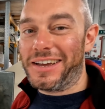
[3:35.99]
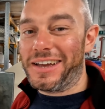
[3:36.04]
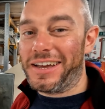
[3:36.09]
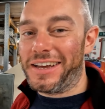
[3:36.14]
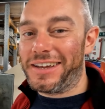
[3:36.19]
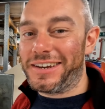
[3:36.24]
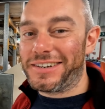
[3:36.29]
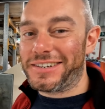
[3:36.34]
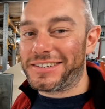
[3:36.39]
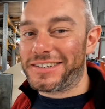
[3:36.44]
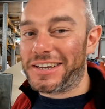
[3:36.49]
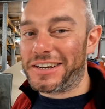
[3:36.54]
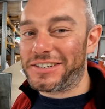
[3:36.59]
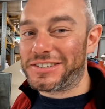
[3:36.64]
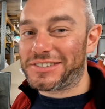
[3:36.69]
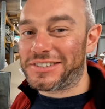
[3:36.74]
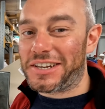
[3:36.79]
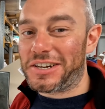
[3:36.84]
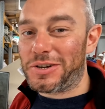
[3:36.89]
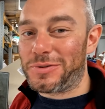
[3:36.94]
and get
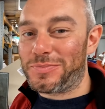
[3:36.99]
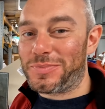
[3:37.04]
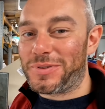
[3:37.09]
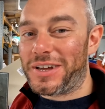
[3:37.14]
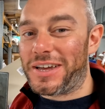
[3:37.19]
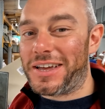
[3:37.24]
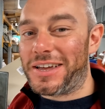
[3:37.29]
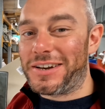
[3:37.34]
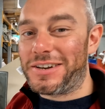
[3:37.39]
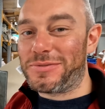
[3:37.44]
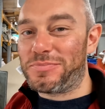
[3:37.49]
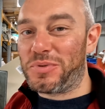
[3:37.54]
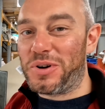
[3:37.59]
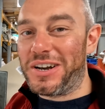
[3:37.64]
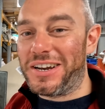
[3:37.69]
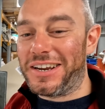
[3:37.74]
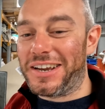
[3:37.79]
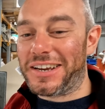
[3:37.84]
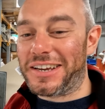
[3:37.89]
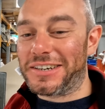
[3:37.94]
her set up and
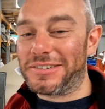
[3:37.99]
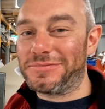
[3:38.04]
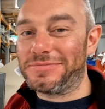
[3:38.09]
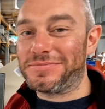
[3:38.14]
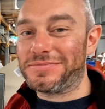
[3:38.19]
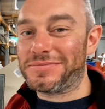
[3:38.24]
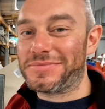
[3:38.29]
printing again.